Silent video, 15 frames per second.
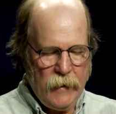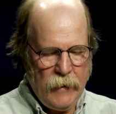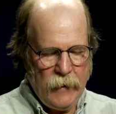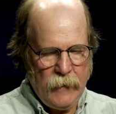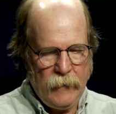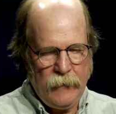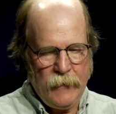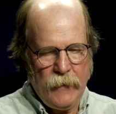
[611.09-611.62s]

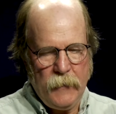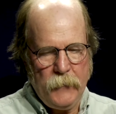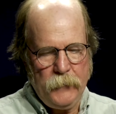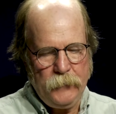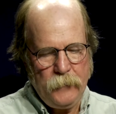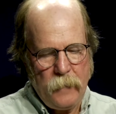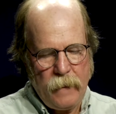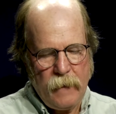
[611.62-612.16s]

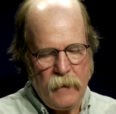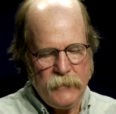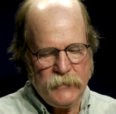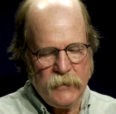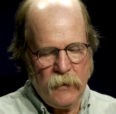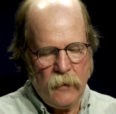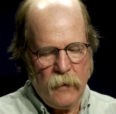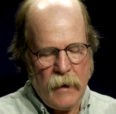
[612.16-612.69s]
And
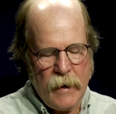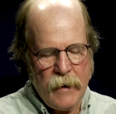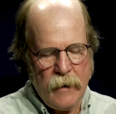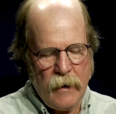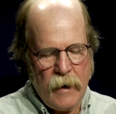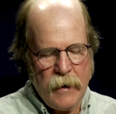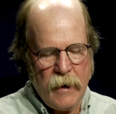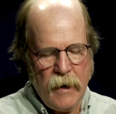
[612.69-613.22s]
so
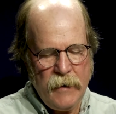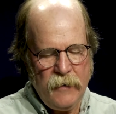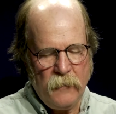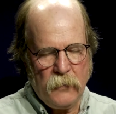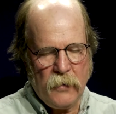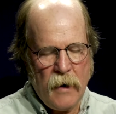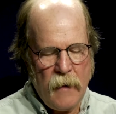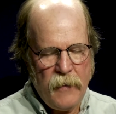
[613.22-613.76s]
I kind of
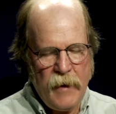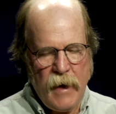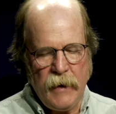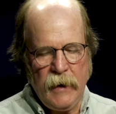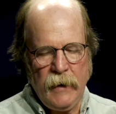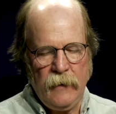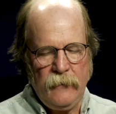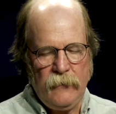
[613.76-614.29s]
brought that
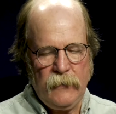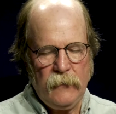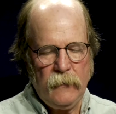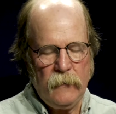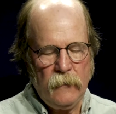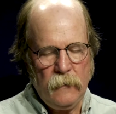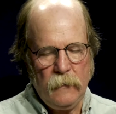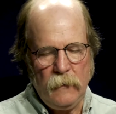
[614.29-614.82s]

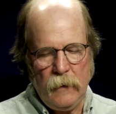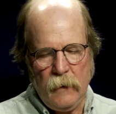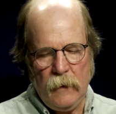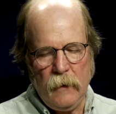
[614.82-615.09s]
into,